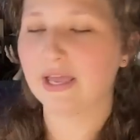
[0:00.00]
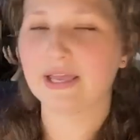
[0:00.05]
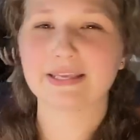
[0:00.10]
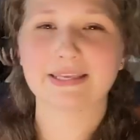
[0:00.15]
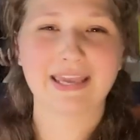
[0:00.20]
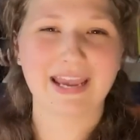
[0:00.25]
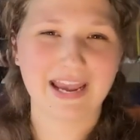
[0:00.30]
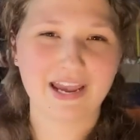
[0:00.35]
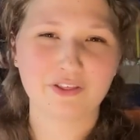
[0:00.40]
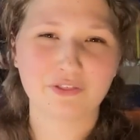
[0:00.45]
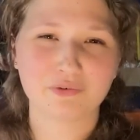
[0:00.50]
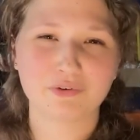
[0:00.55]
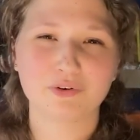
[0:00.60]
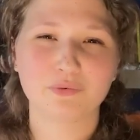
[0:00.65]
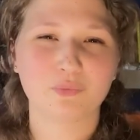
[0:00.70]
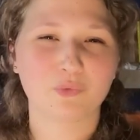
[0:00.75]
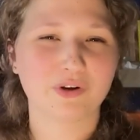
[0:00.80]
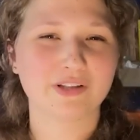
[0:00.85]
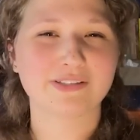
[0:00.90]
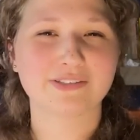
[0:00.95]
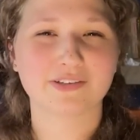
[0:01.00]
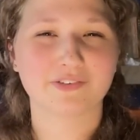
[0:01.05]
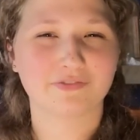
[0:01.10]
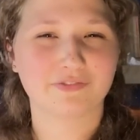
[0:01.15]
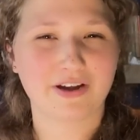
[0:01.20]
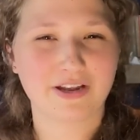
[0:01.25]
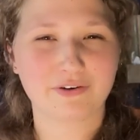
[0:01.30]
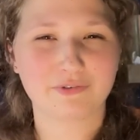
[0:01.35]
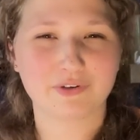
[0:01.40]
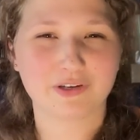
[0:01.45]
Katherine wants a
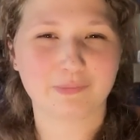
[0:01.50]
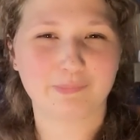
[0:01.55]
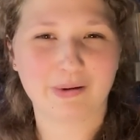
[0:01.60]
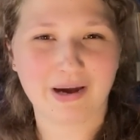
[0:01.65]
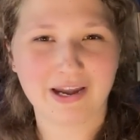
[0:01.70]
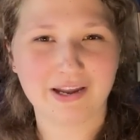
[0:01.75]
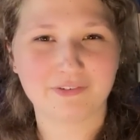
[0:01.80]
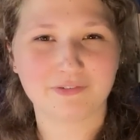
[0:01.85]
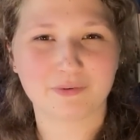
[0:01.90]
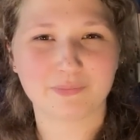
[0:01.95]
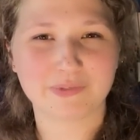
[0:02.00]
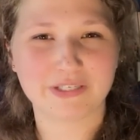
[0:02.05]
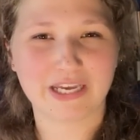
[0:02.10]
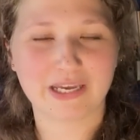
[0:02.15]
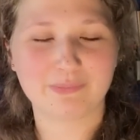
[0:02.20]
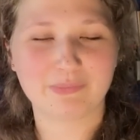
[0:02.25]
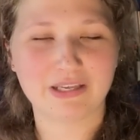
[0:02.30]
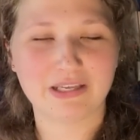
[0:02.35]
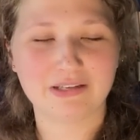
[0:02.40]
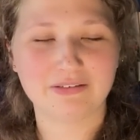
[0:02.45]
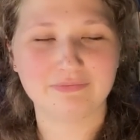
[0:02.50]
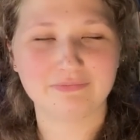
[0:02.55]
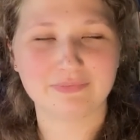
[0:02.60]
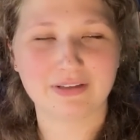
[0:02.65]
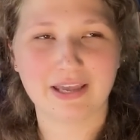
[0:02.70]
final goodbye from Damon